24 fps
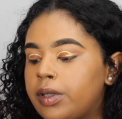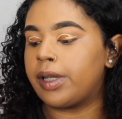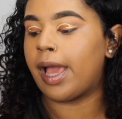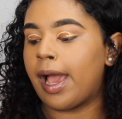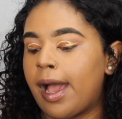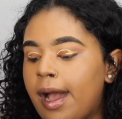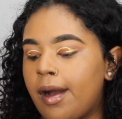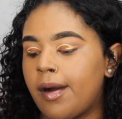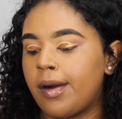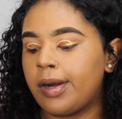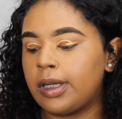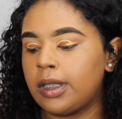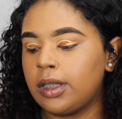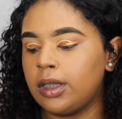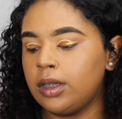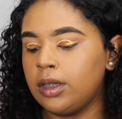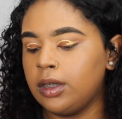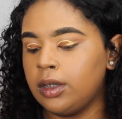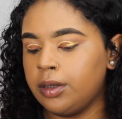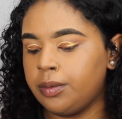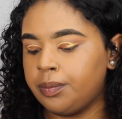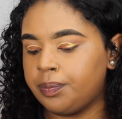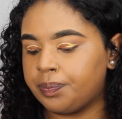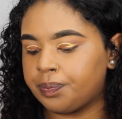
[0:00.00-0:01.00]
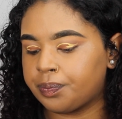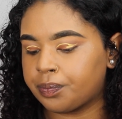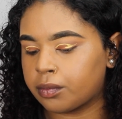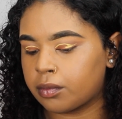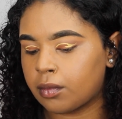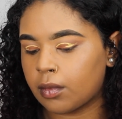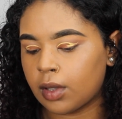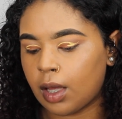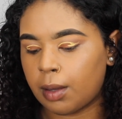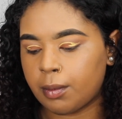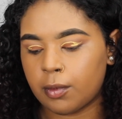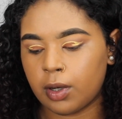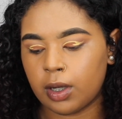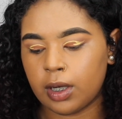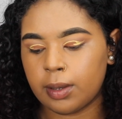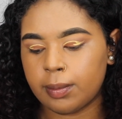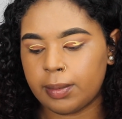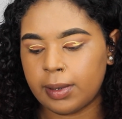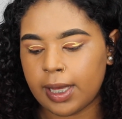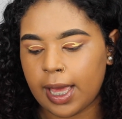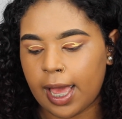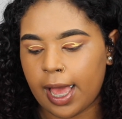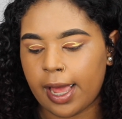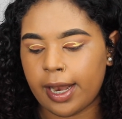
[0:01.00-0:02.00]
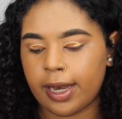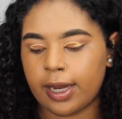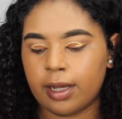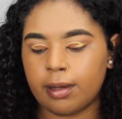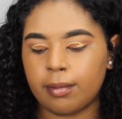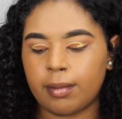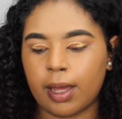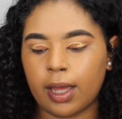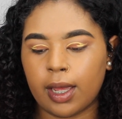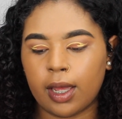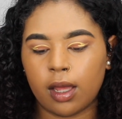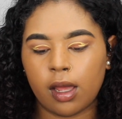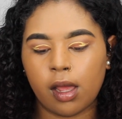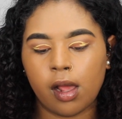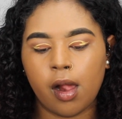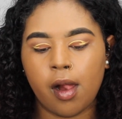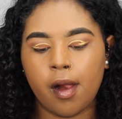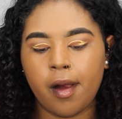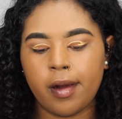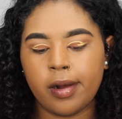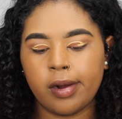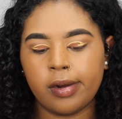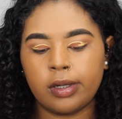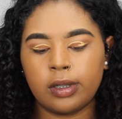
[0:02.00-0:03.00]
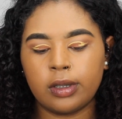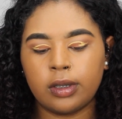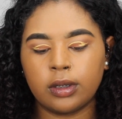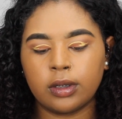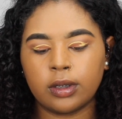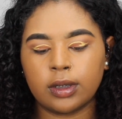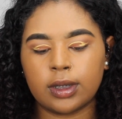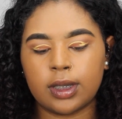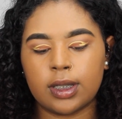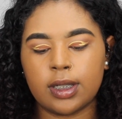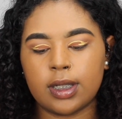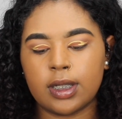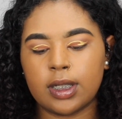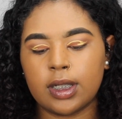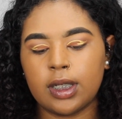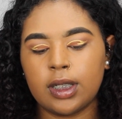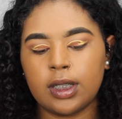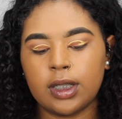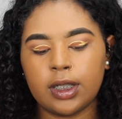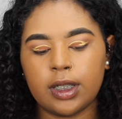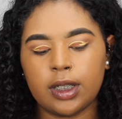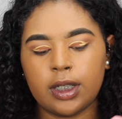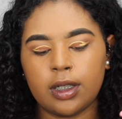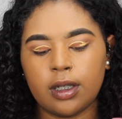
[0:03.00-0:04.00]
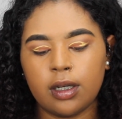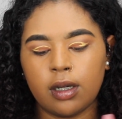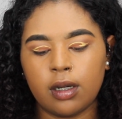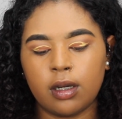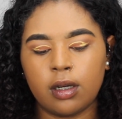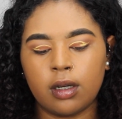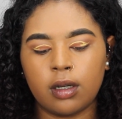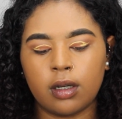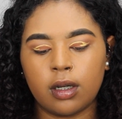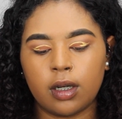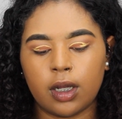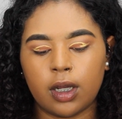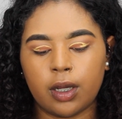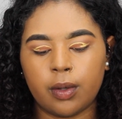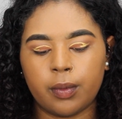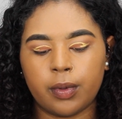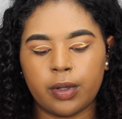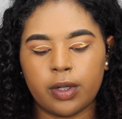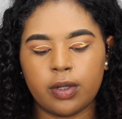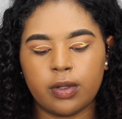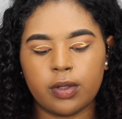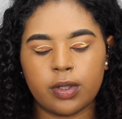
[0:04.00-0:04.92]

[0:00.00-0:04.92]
Now I'm going to be adding my concealer, and we're